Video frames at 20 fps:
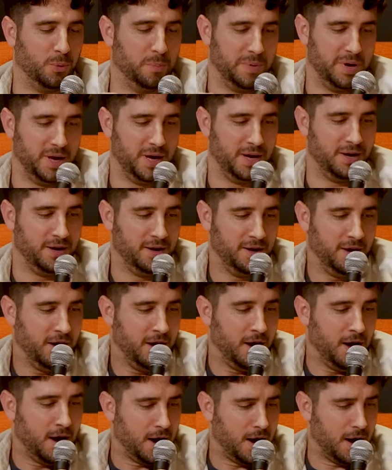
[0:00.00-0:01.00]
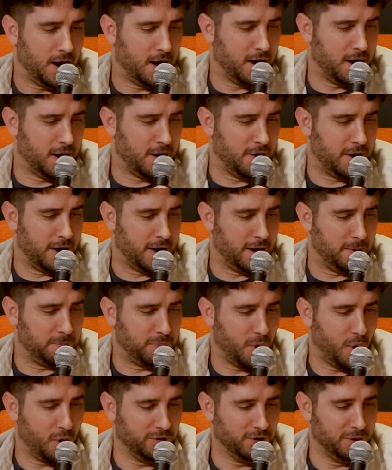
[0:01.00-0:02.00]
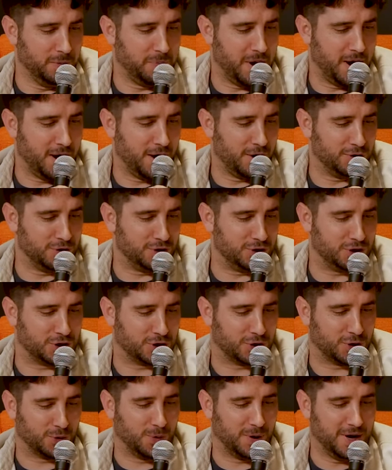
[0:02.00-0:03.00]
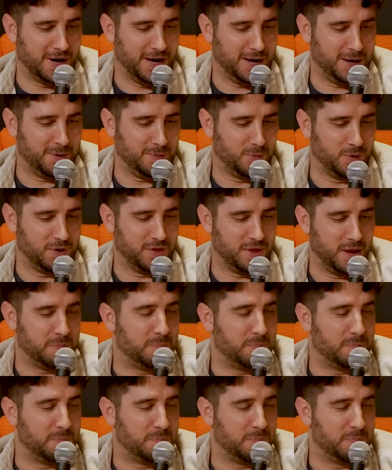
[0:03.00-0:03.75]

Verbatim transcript: mid. All right. Polar bears scream when they